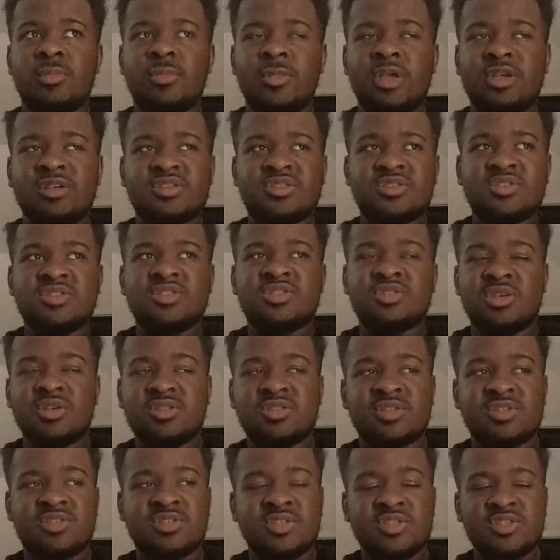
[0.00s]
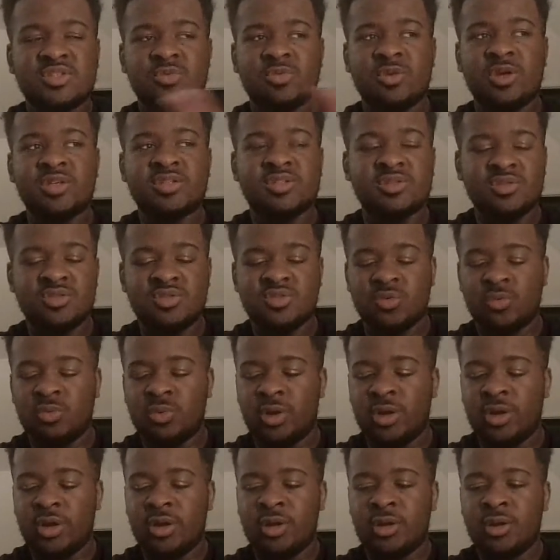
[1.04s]
it's a situation to
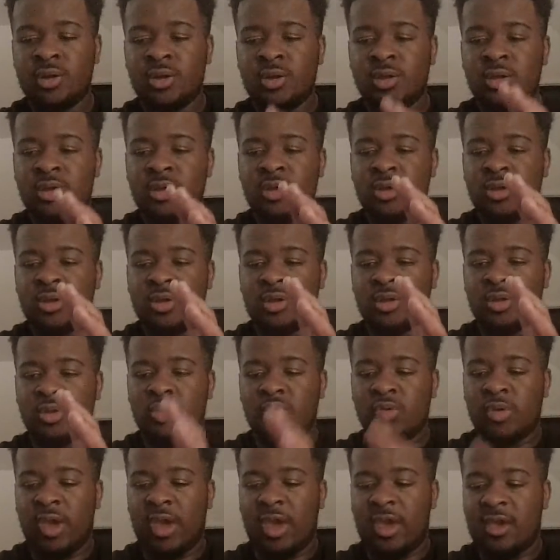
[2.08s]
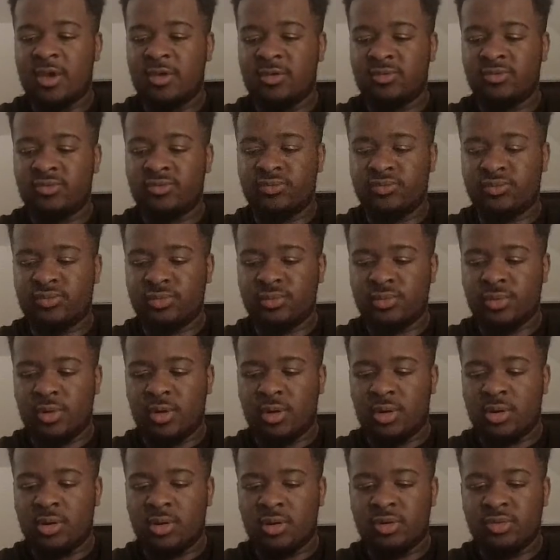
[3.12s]
where you have
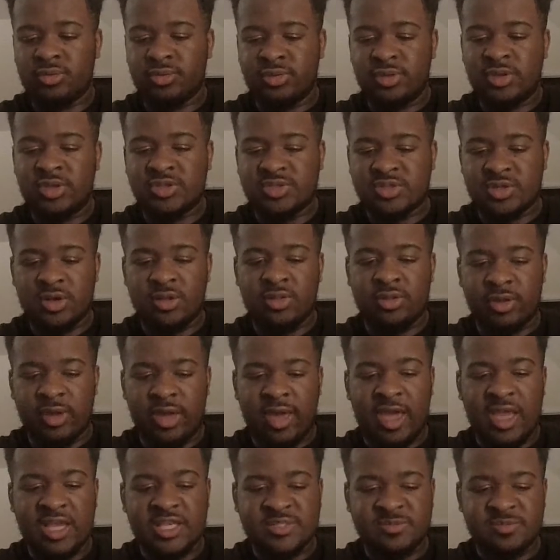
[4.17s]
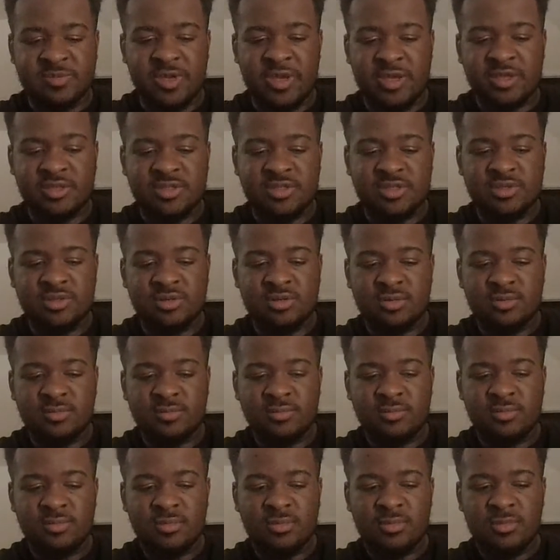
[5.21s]
all these other aspects
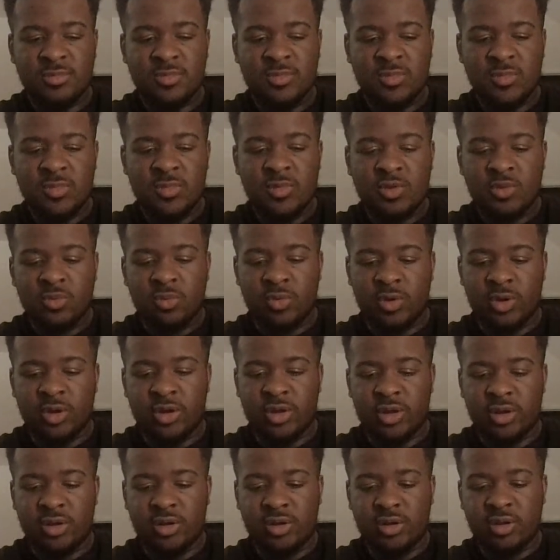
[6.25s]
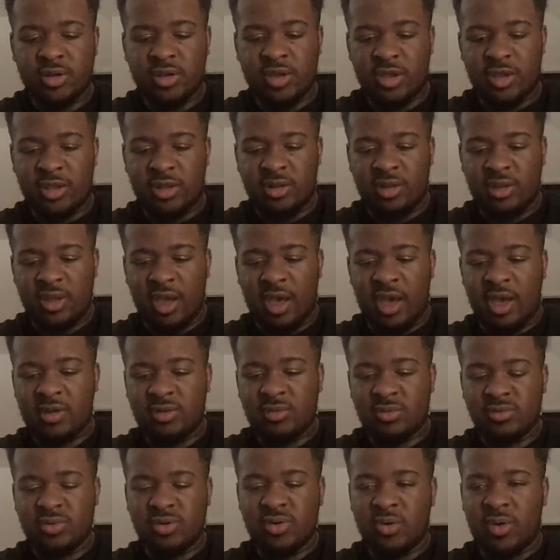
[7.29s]
where, and I
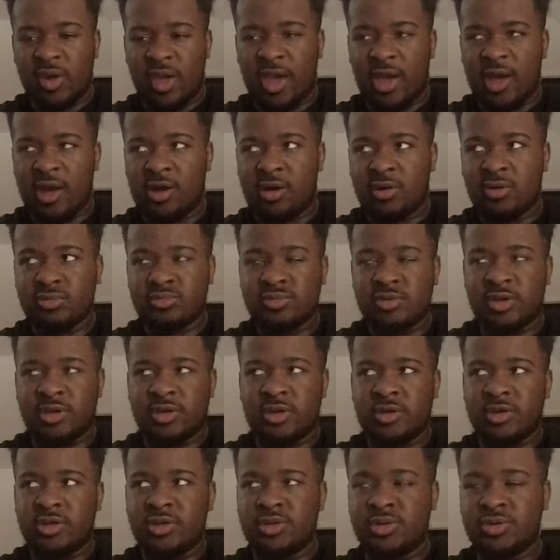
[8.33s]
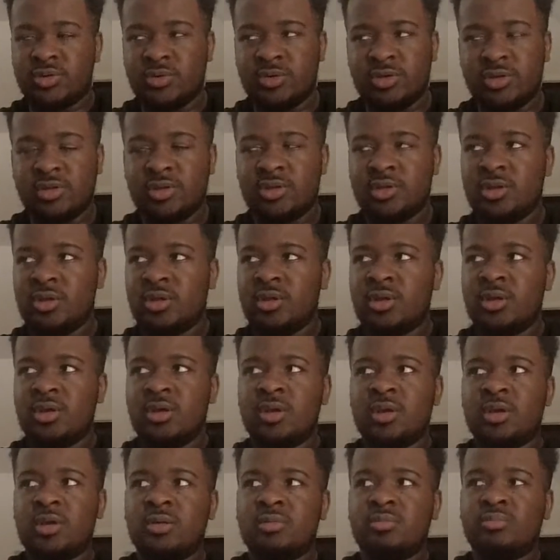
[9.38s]
don't know how they're gonna do it,
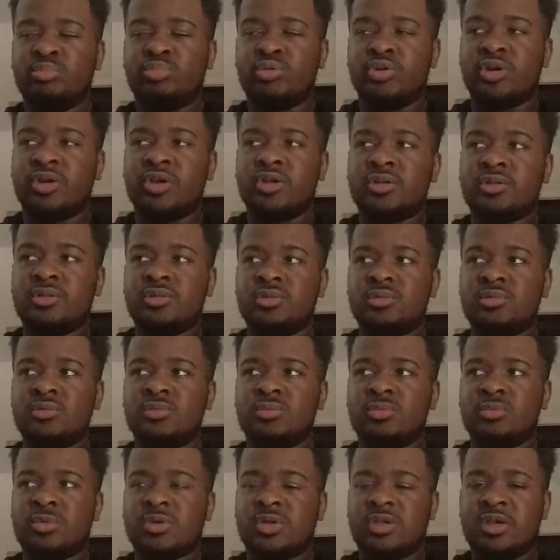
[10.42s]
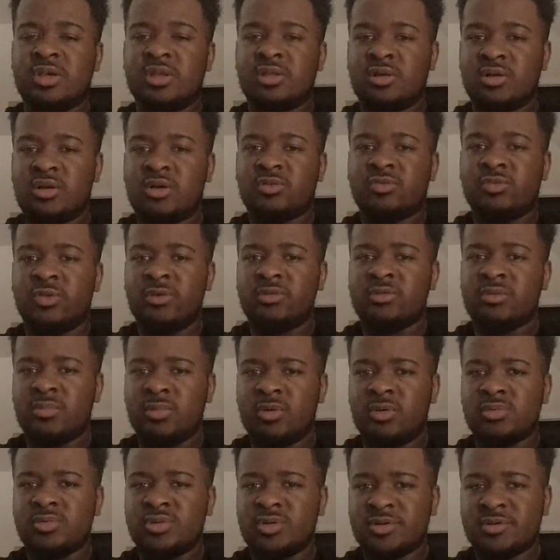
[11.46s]
but with killing our Queen
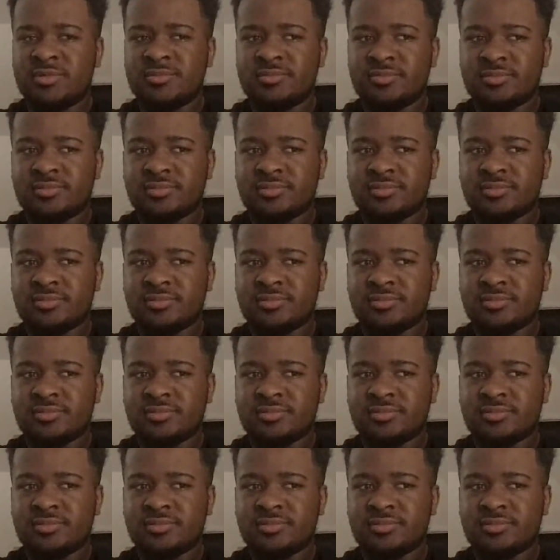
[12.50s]
Ramonda,